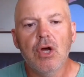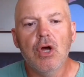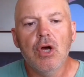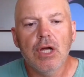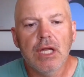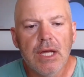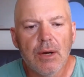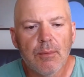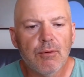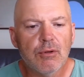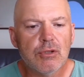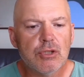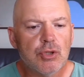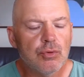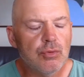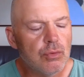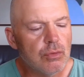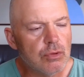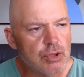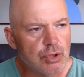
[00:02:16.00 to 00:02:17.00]
Yeah, but
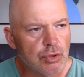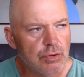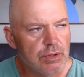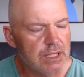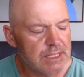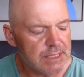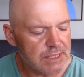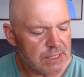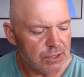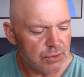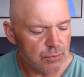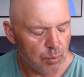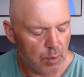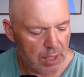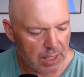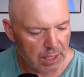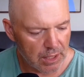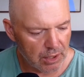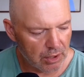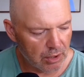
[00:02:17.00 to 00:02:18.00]
so this is
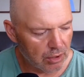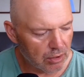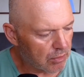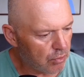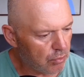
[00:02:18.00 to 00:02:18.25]
where